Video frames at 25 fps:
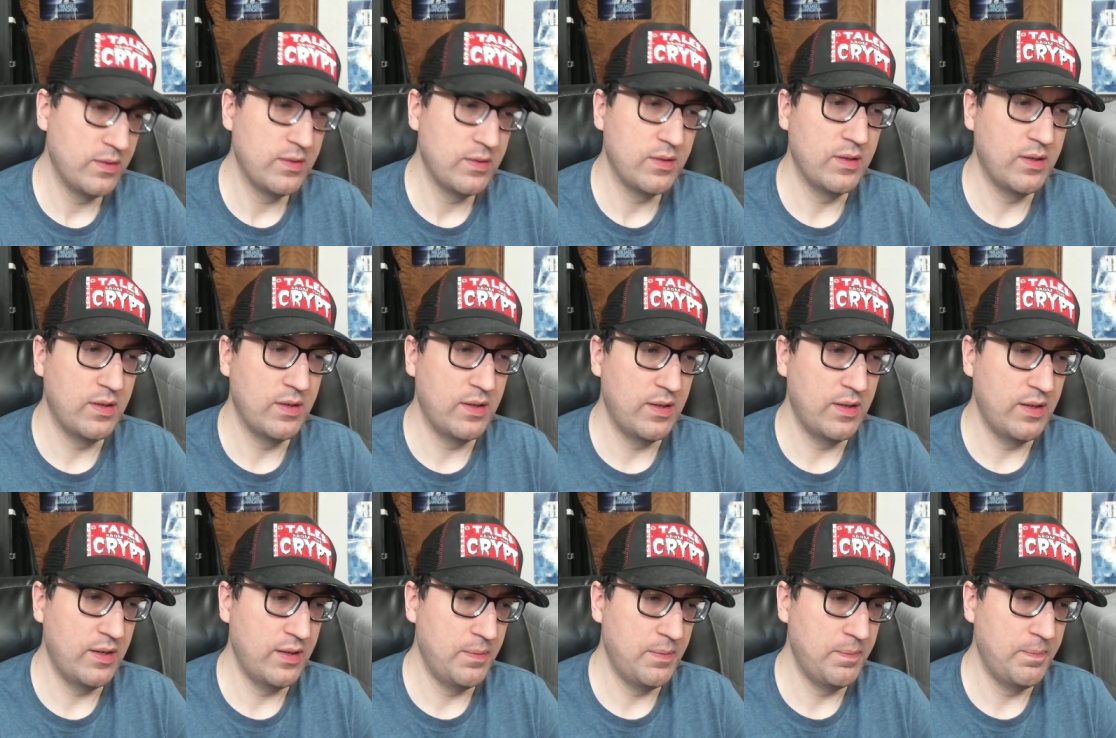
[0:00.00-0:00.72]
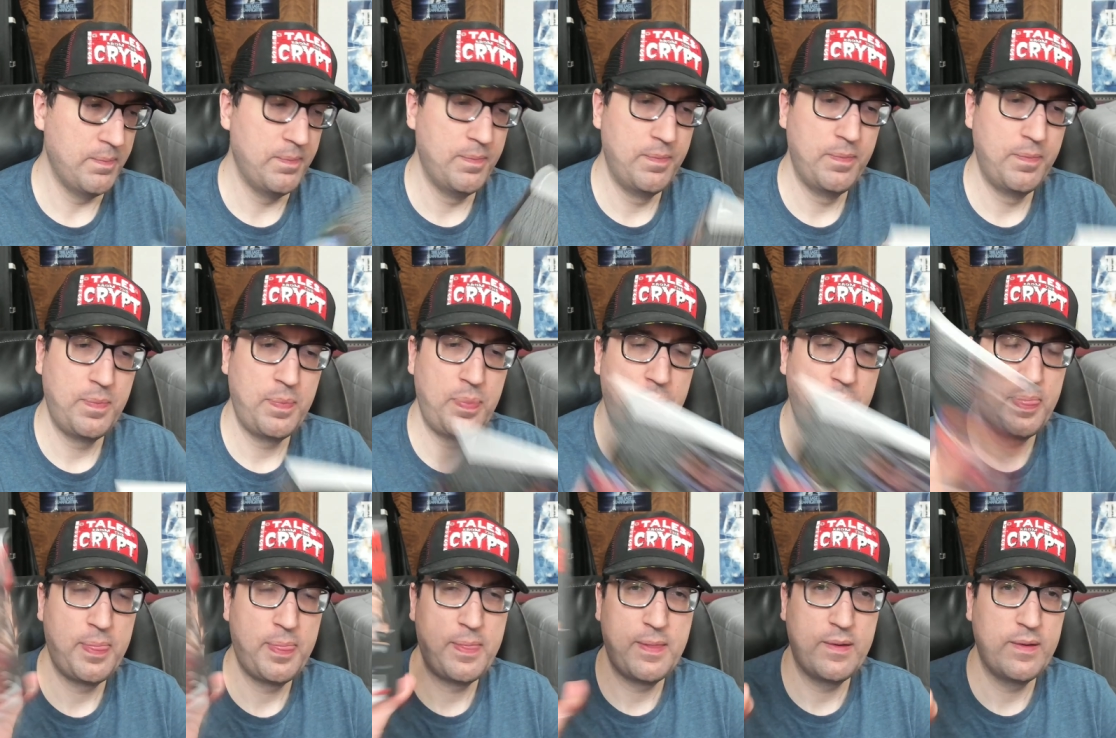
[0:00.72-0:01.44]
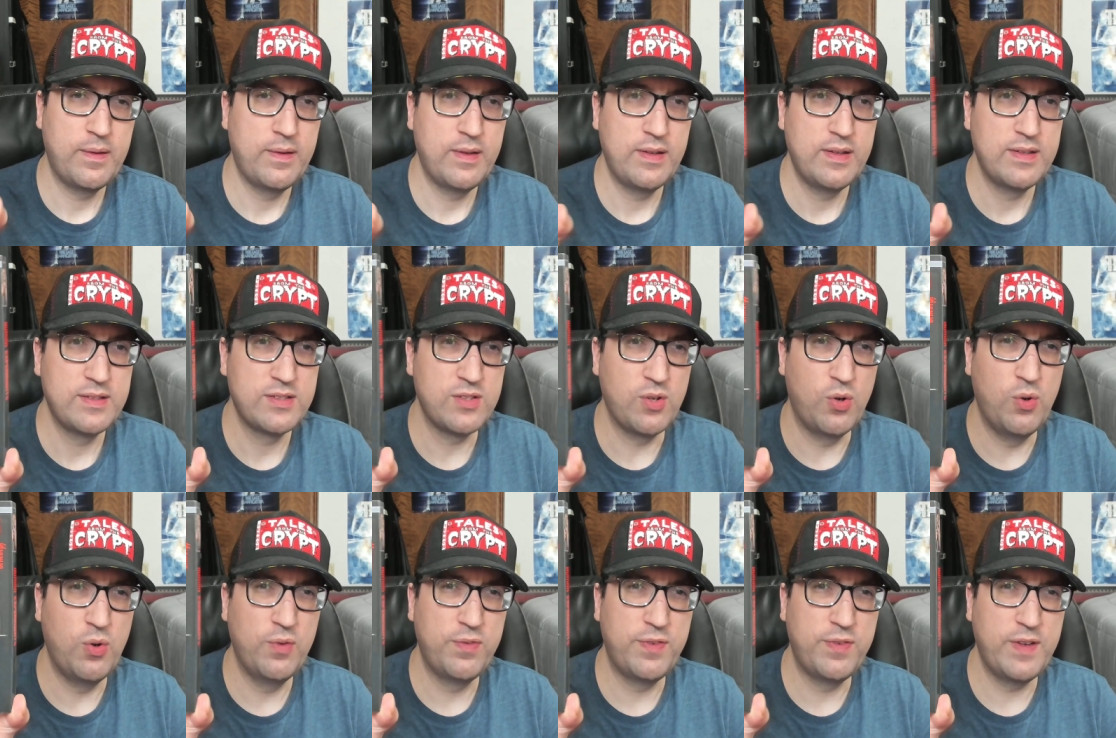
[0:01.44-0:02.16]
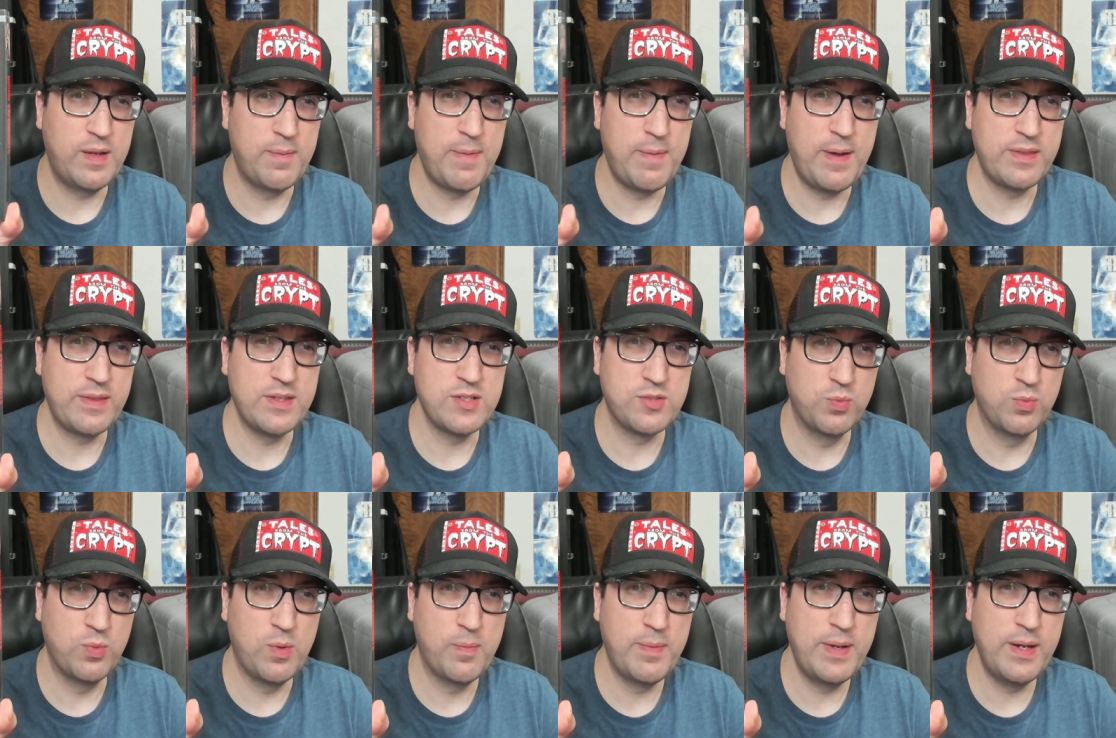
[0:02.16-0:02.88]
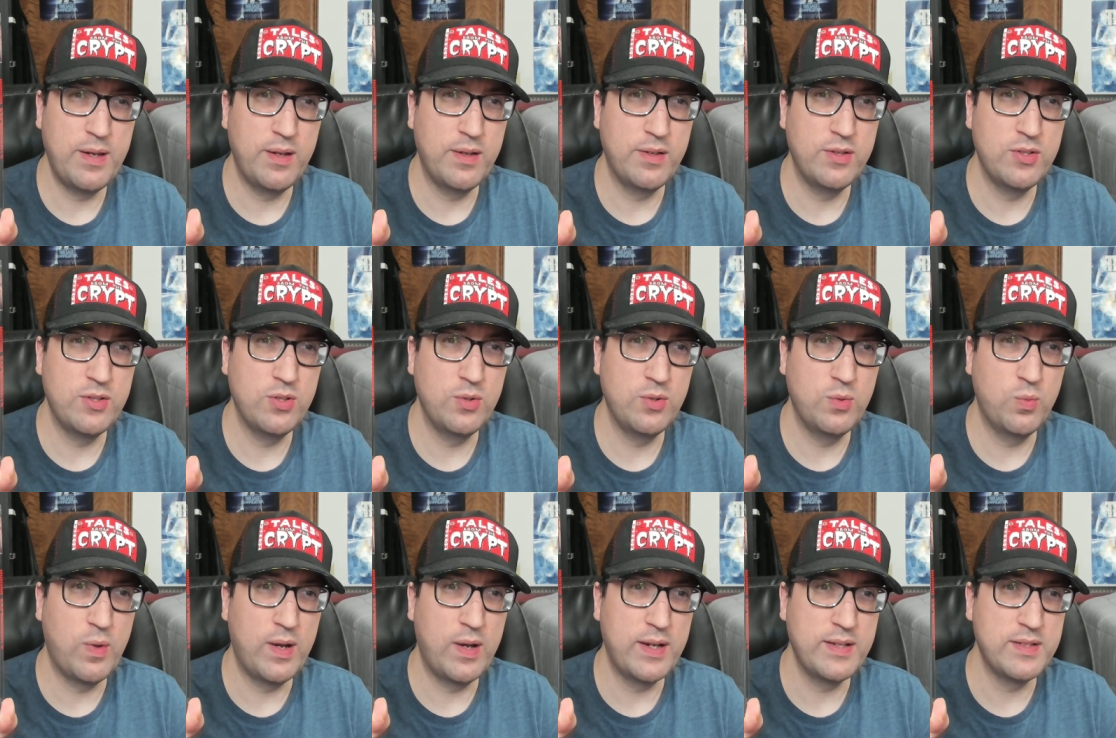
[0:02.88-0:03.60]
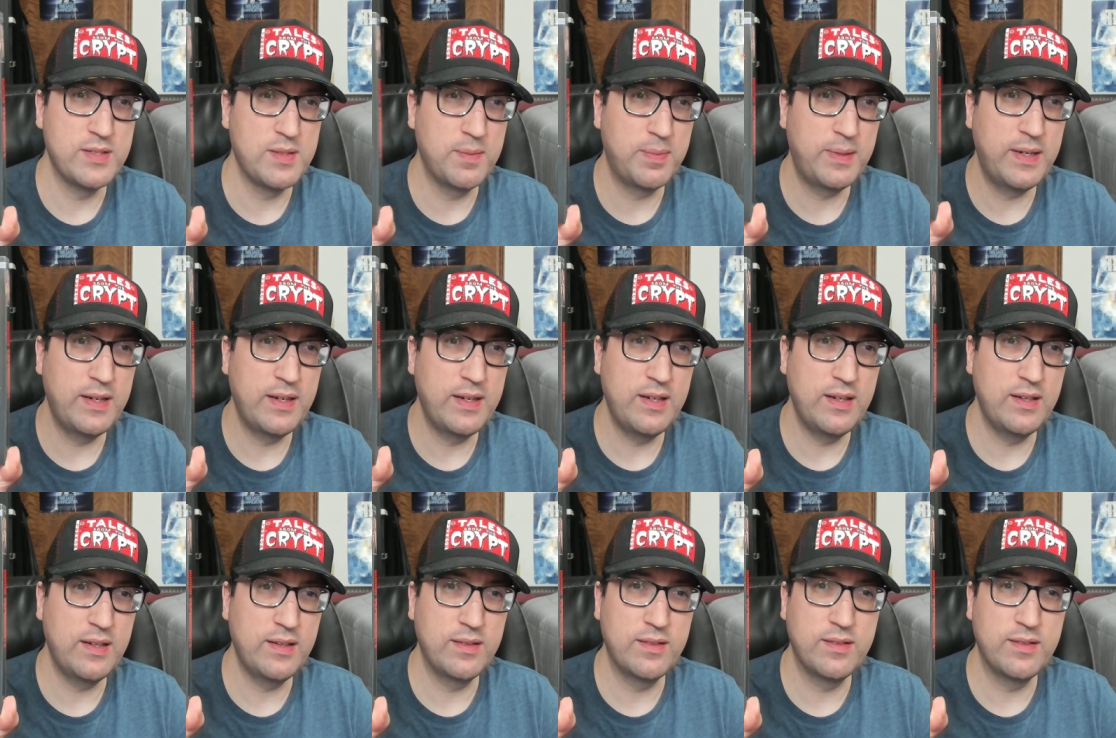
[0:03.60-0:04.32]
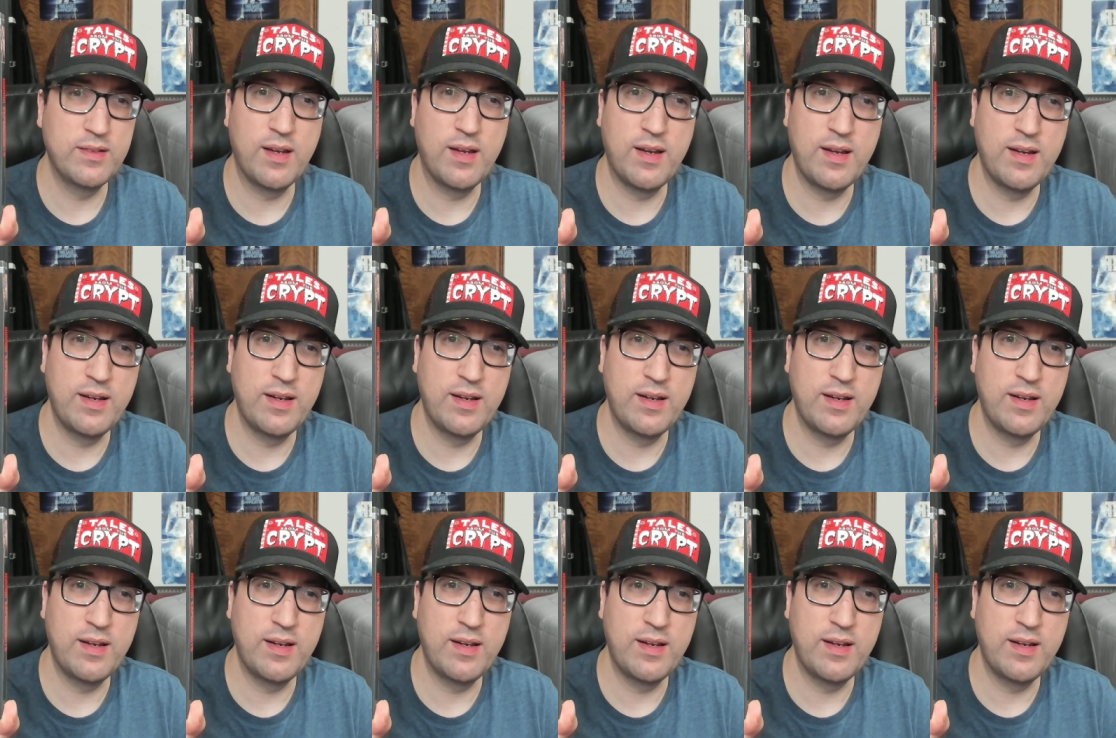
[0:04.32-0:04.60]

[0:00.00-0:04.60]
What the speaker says: The whole thing about this woman who winds up getting